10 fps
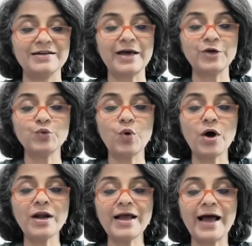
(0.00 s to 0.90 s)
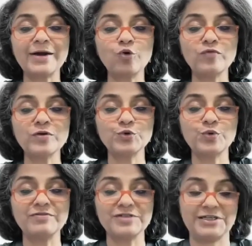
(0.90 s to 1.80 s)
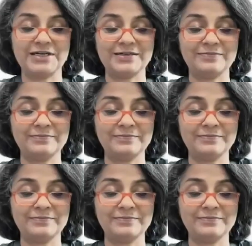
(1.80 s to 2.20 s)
Thank you all, and over to Abhishek.